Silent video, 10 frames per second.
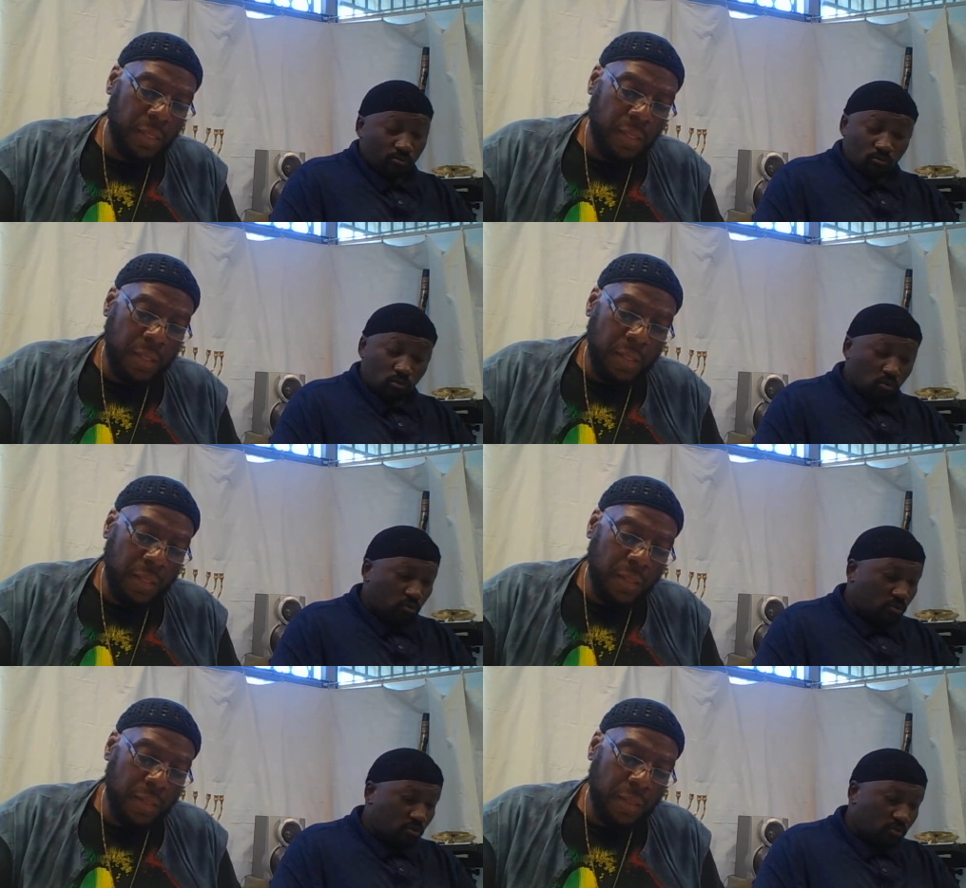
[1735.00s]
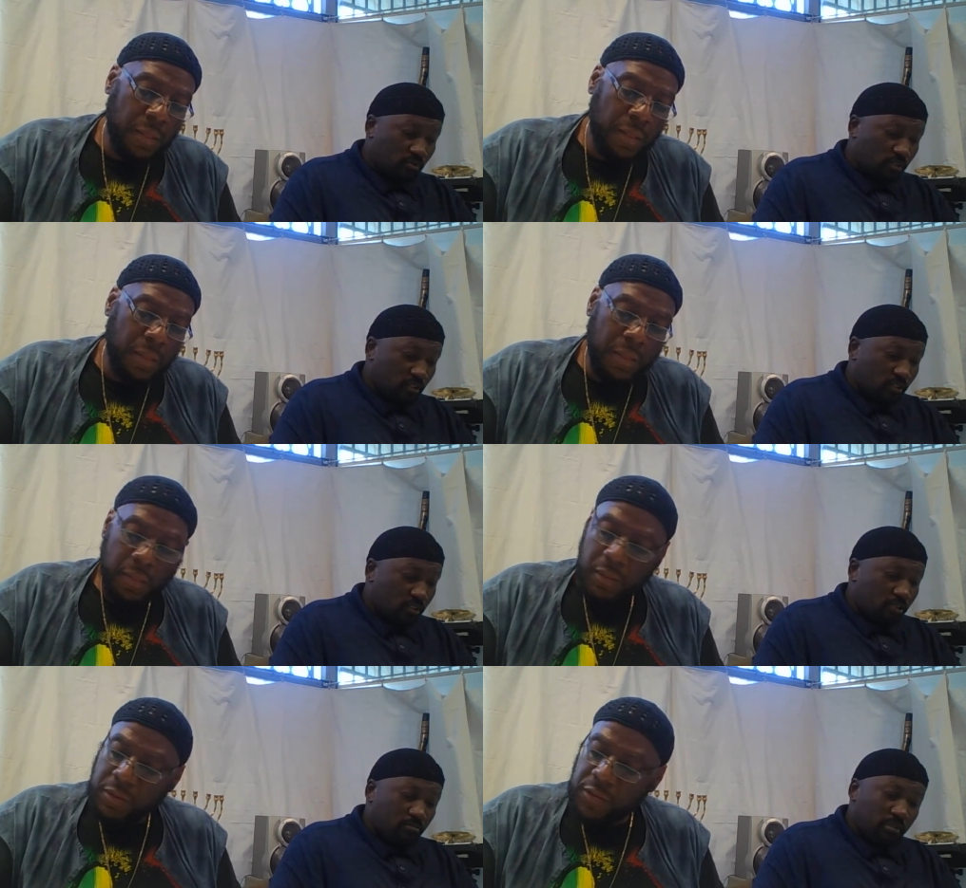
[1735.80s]
Speaker 1: Woo.
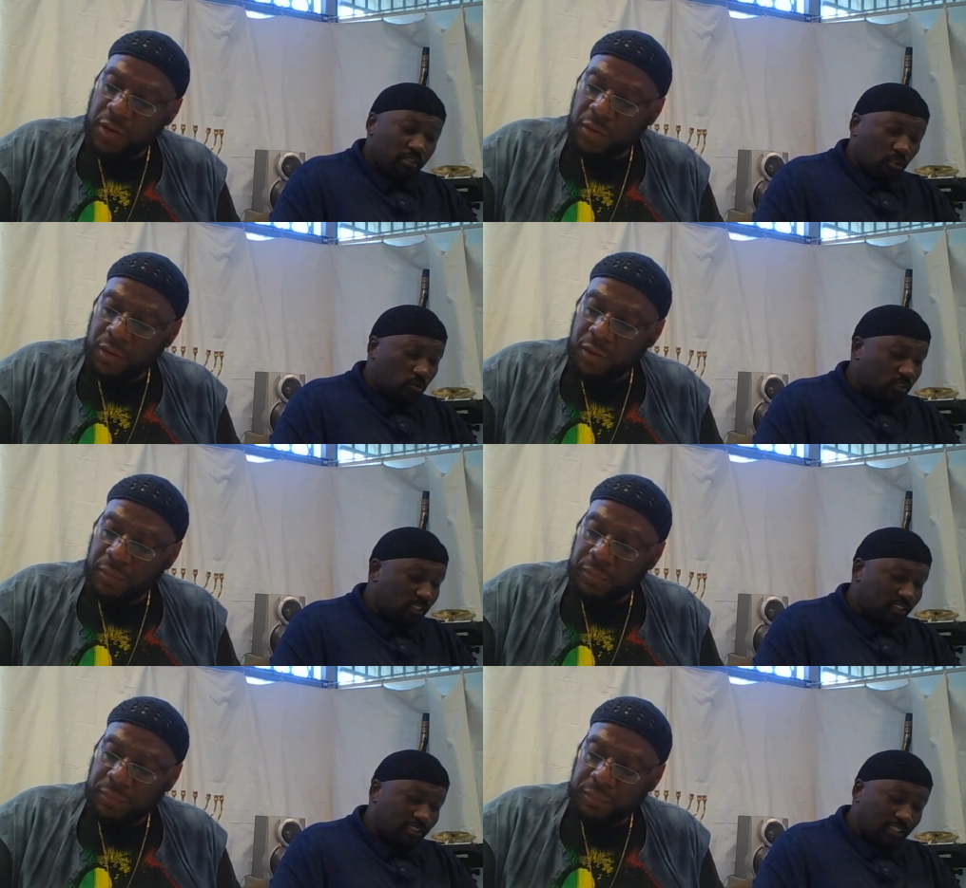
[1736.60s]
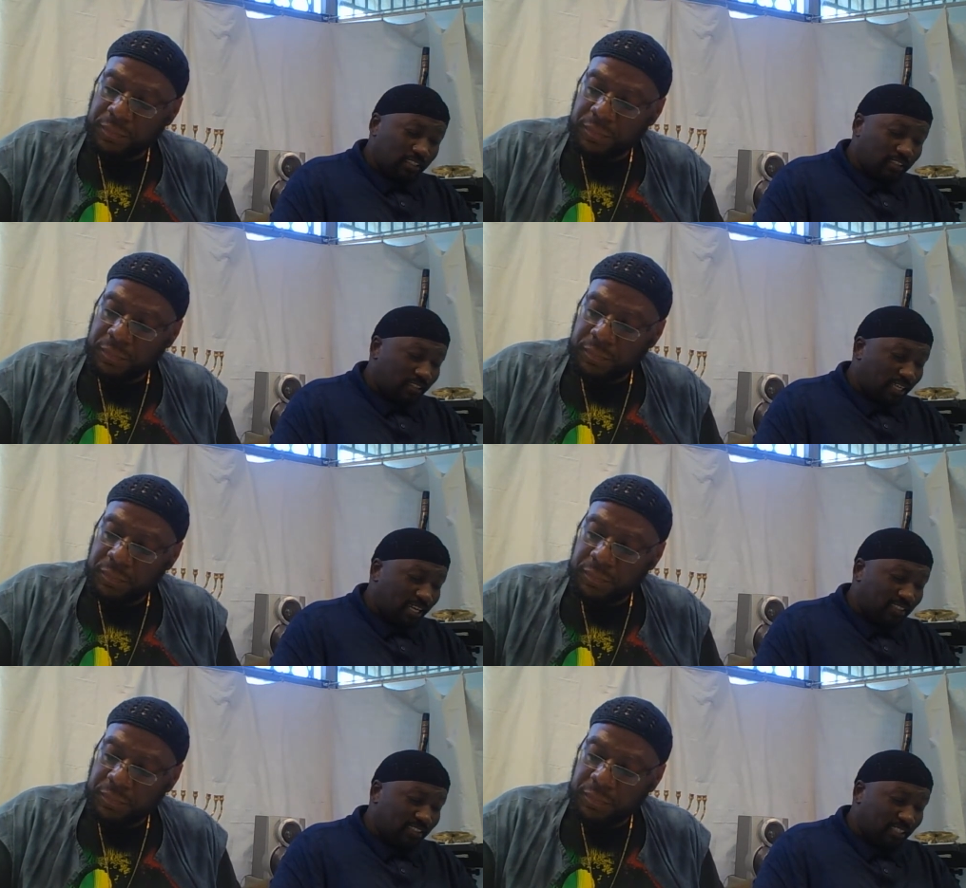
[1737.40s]
But know this that in the
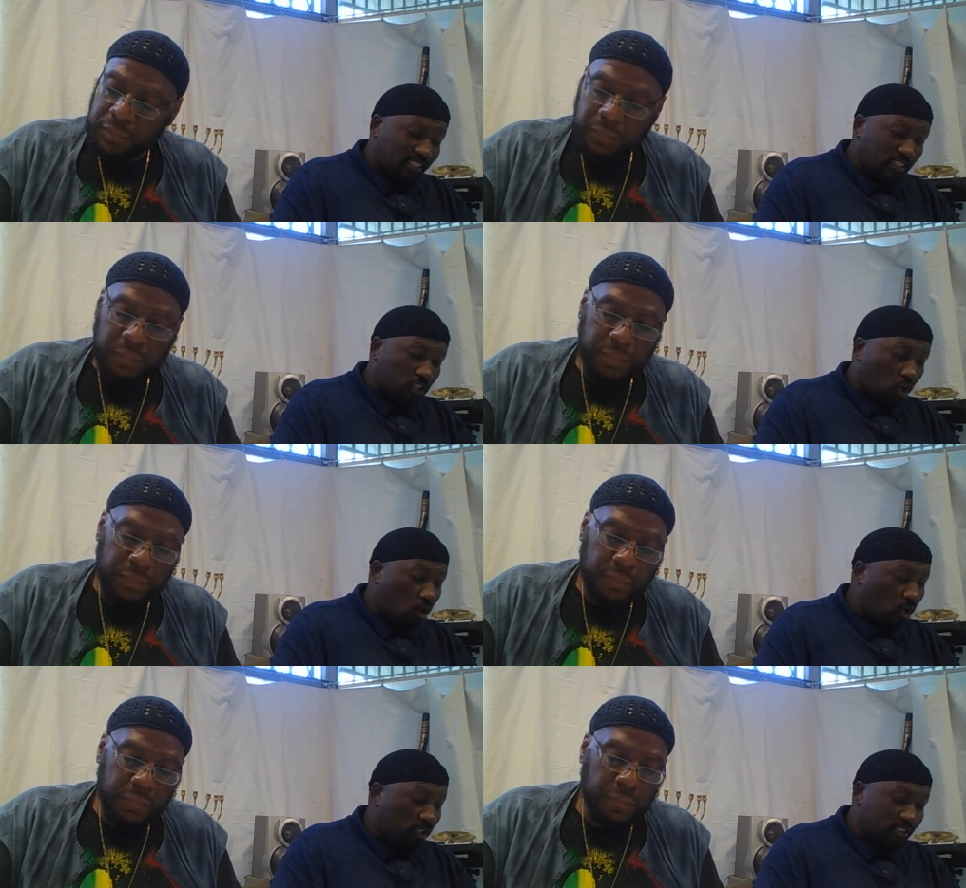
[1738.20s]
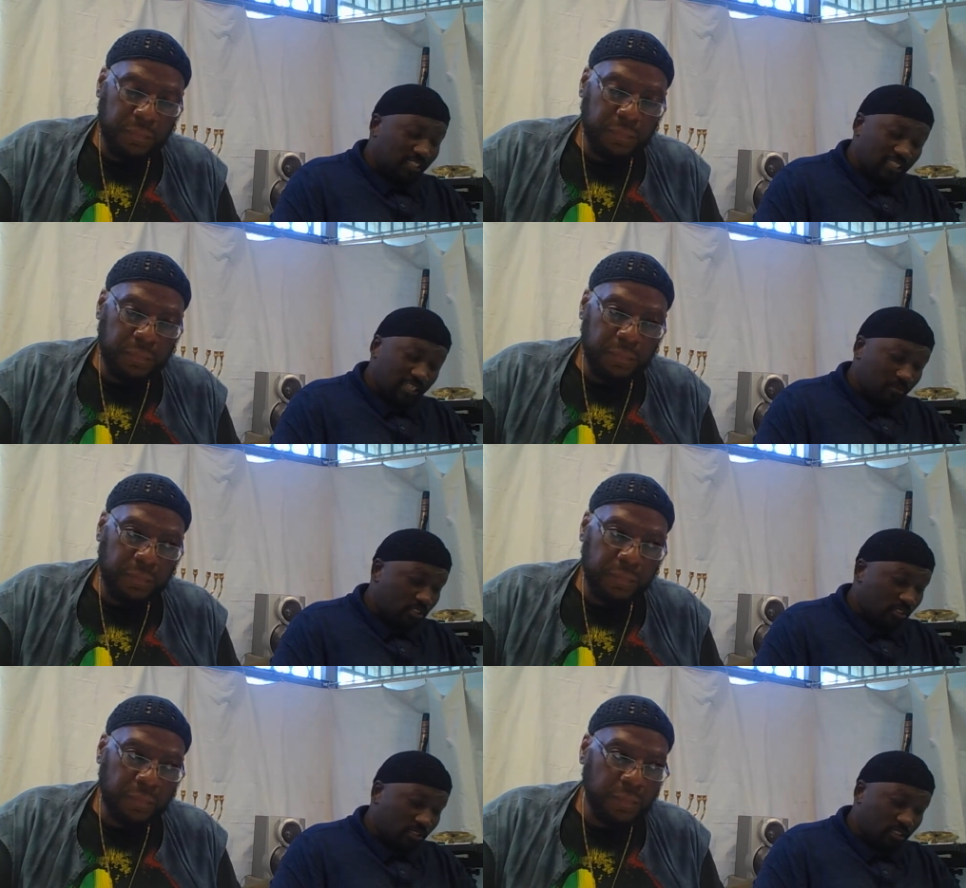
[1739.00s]
last days hard times
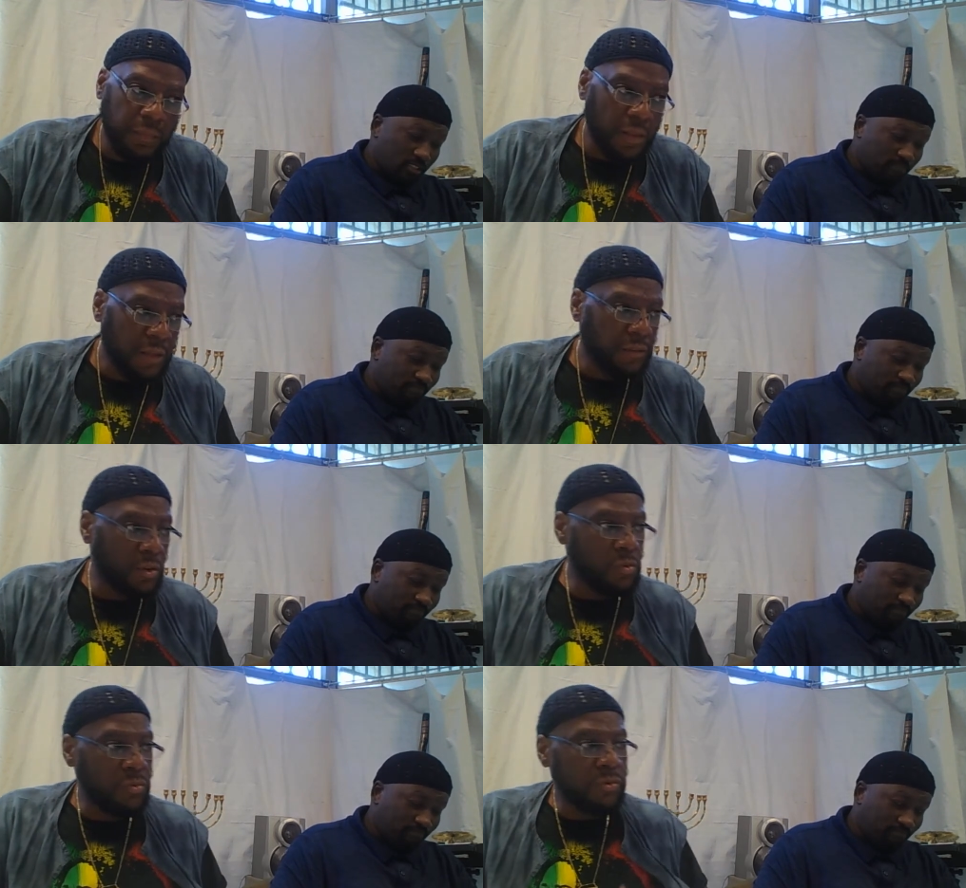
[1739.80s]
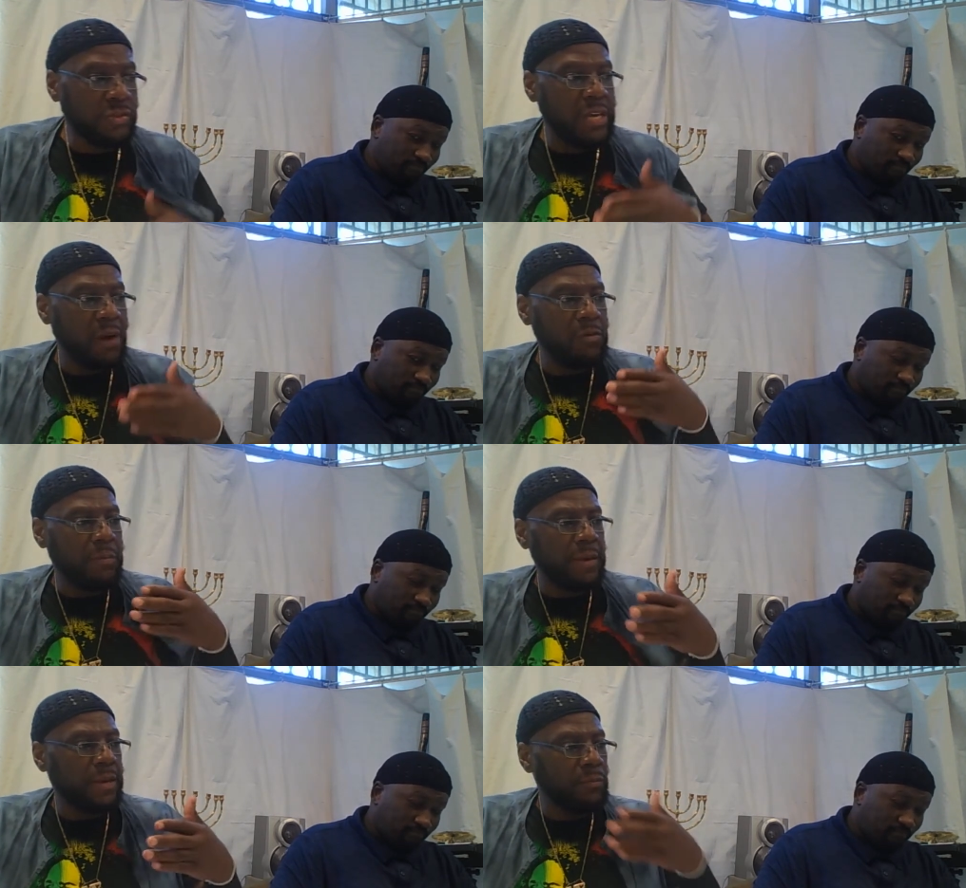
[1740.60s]
shall come.
Speaker 2: So you see how we've
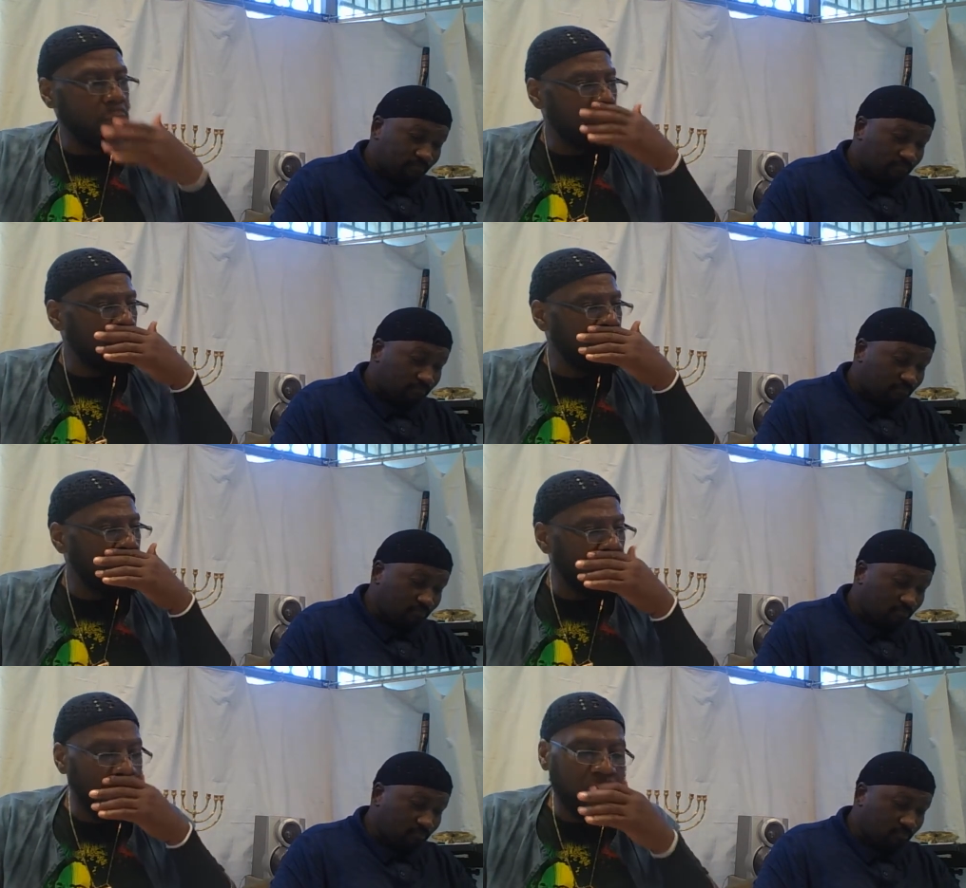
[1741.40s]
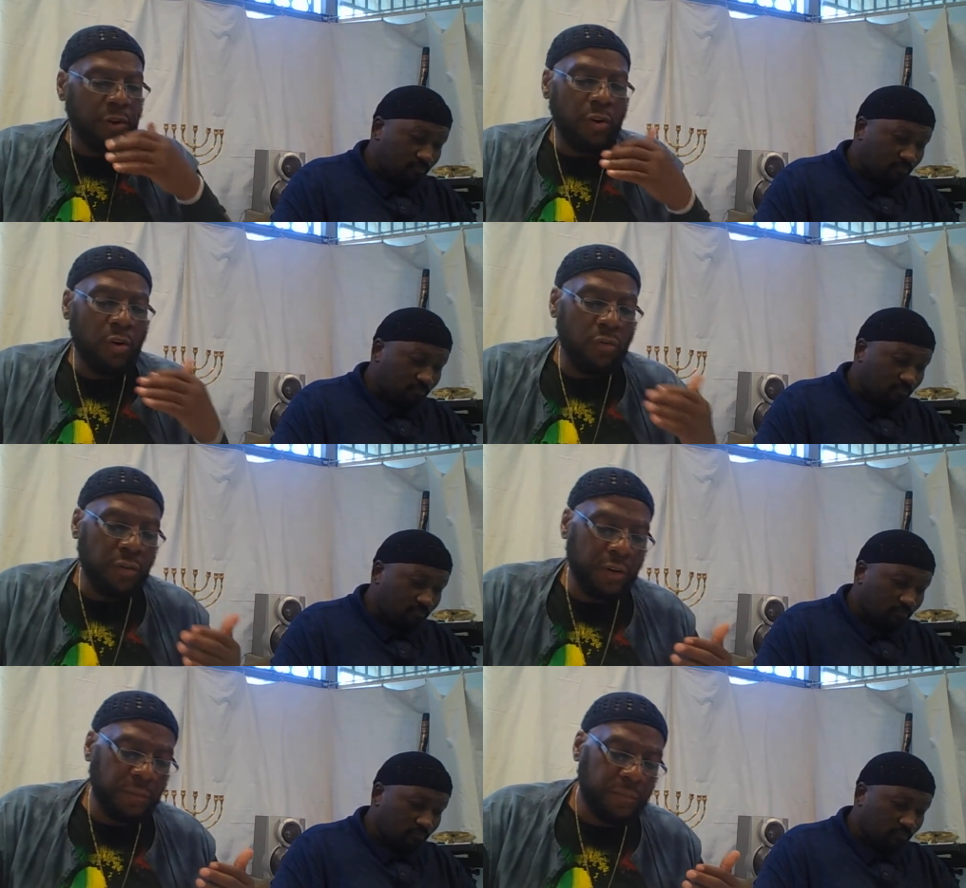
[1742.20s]
been warned over and
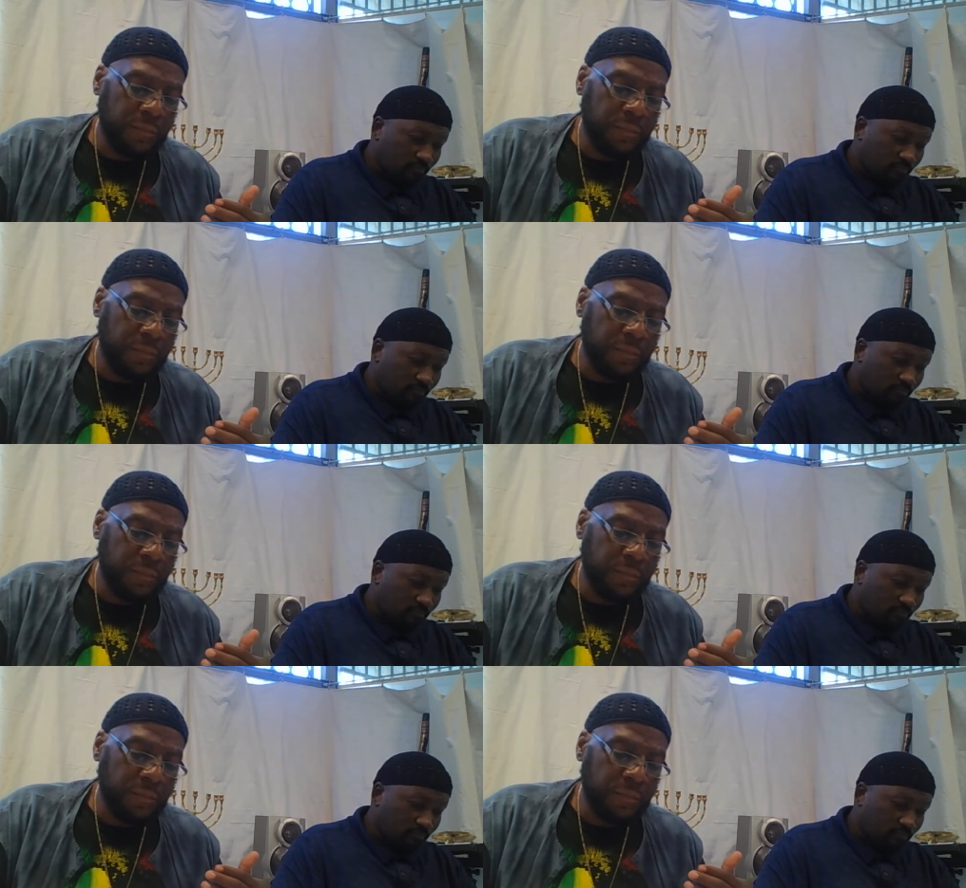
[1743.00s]
over.